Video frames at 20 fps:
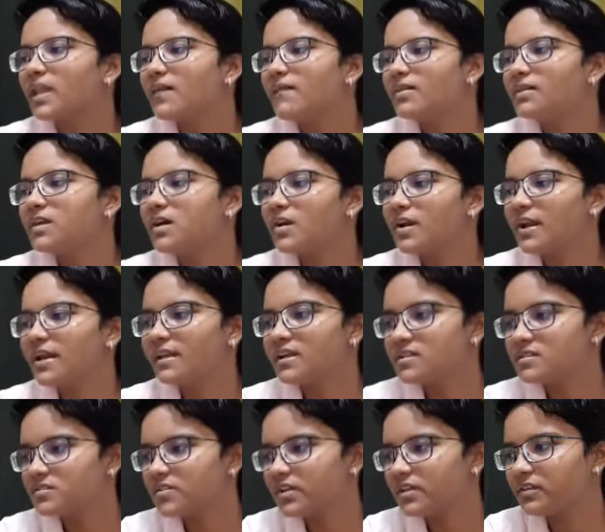When the
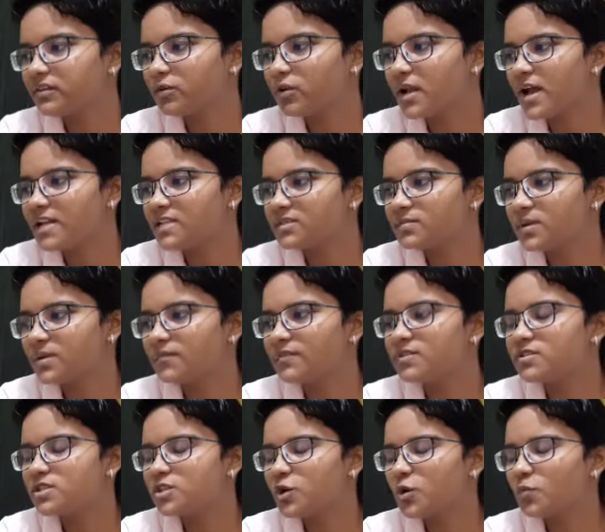radius ratio lies
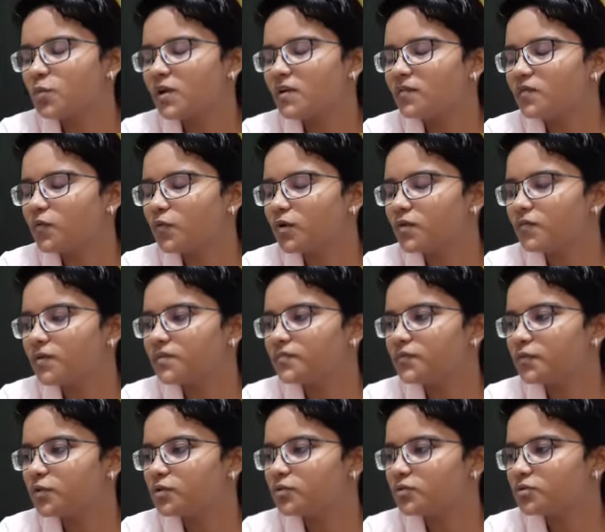between
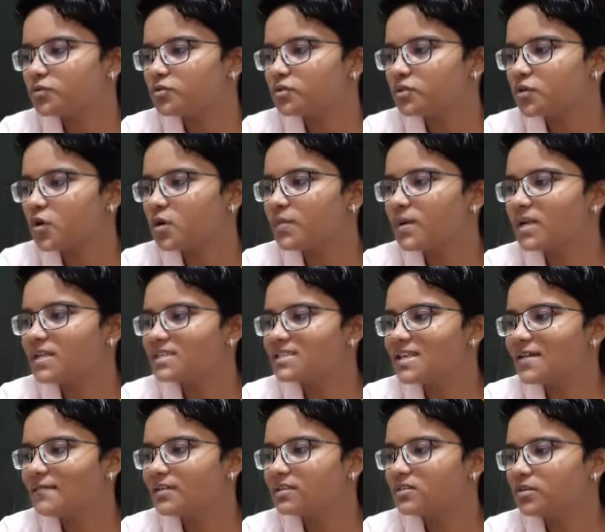0.414 to
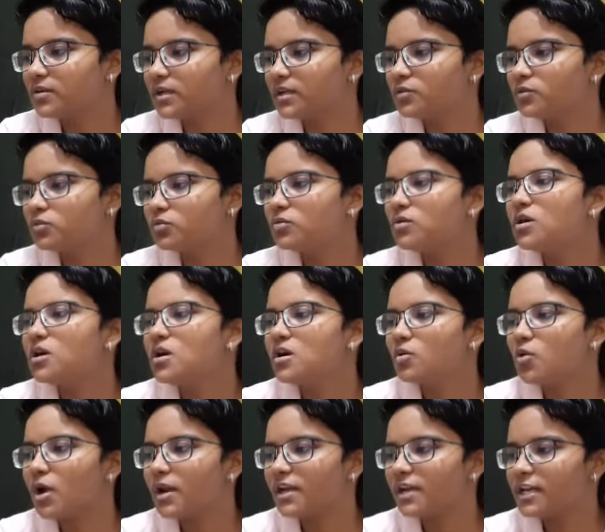0.732,
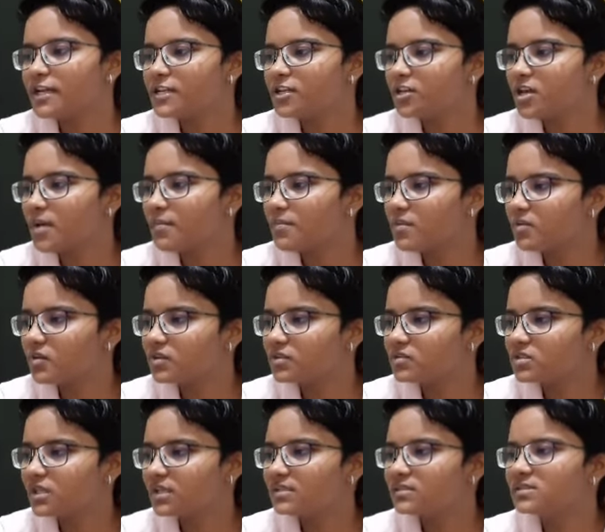coordination number is
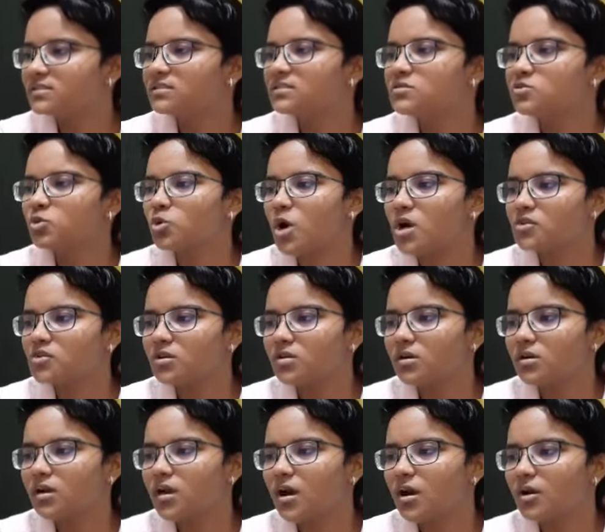6.
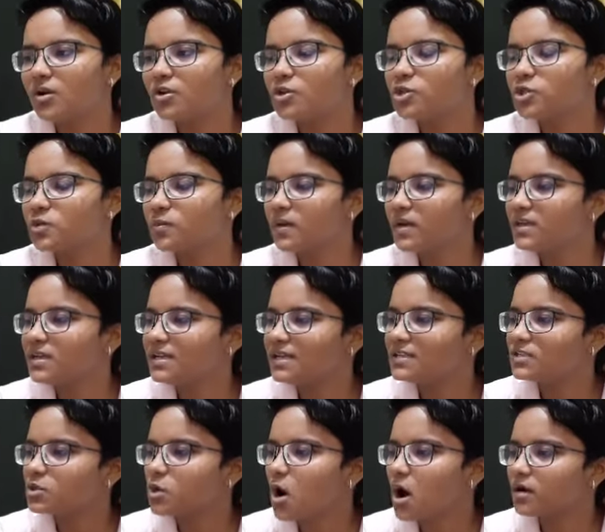Structural arrangement
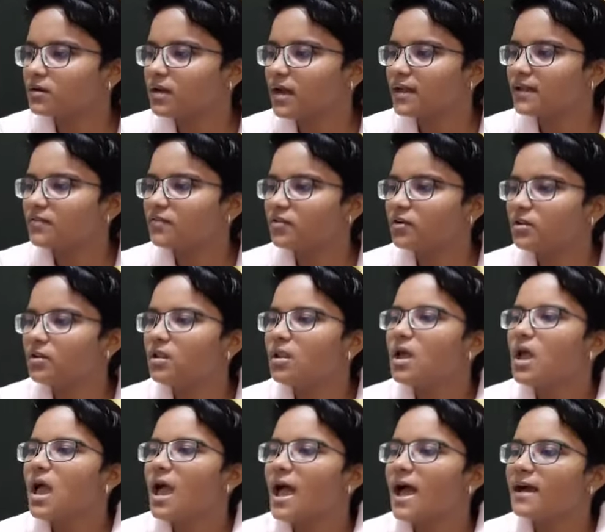is octahedral,
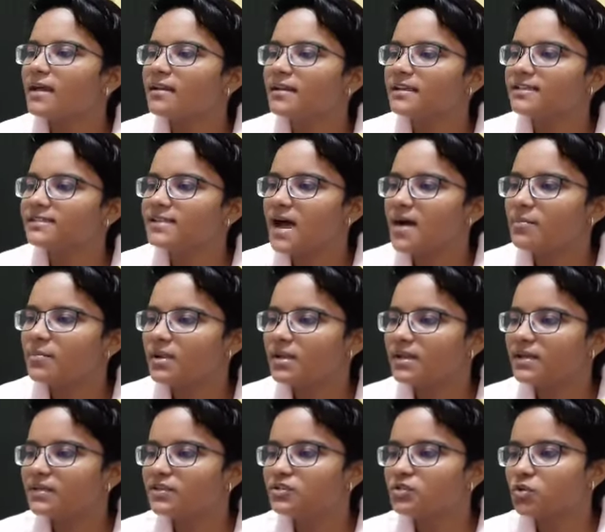and example
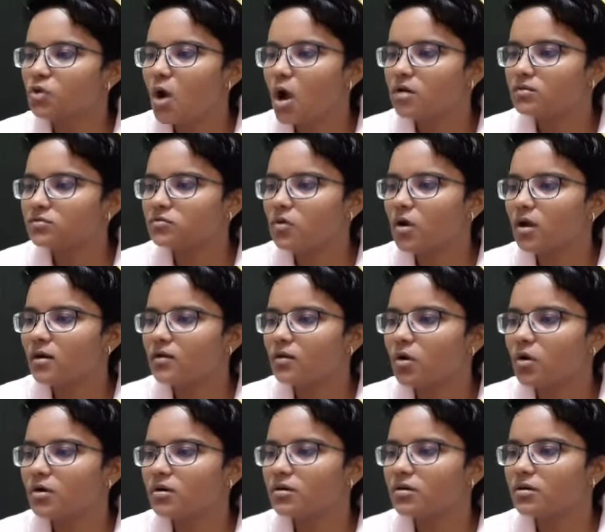is rock salt
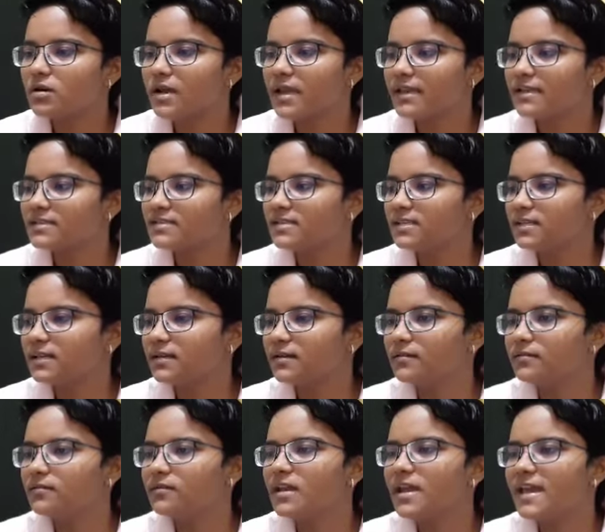or
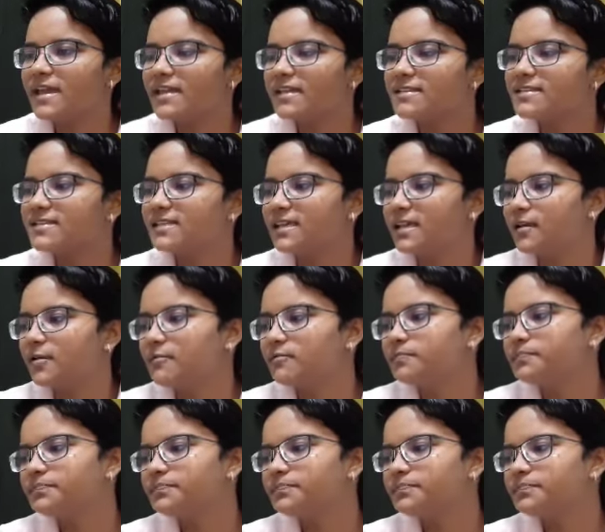NaCl.